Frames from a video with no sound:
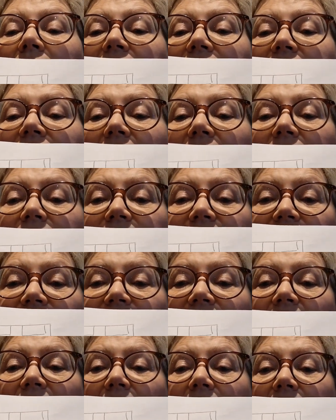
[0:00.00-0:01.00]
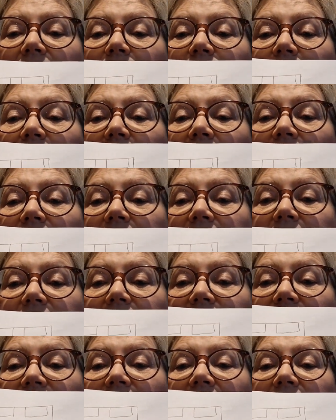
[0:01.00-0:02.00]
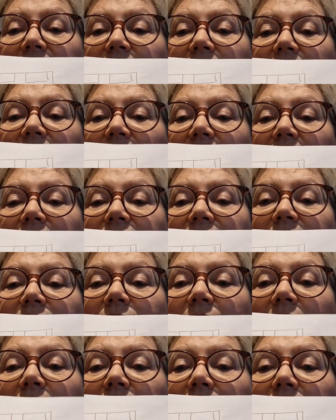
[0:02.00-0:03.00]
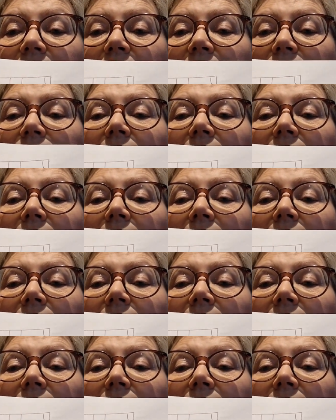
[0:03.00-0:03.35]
So this year we had containers on here as well